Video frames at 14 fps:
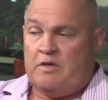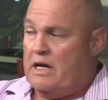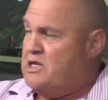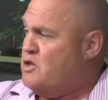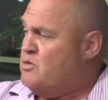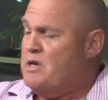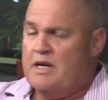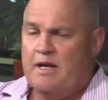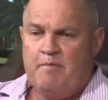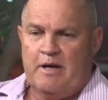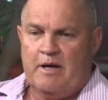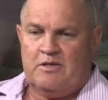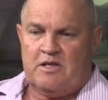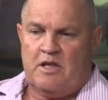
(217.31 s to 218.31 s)
I just want to come
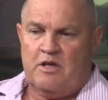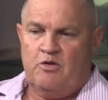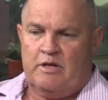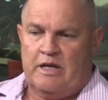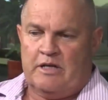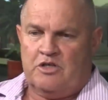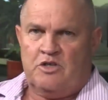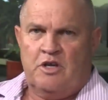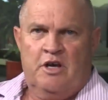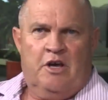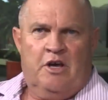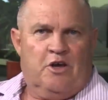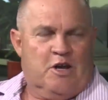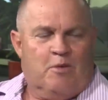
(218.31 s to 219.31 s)
back to something you touched.
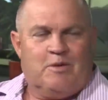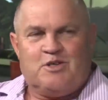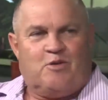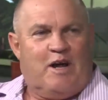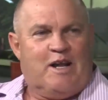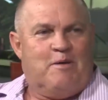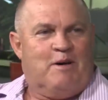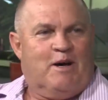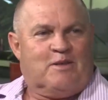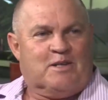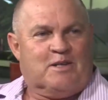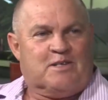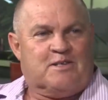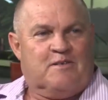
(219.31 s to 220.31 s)
You know what's great about
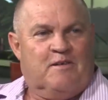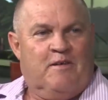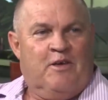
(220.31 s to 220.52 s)
this?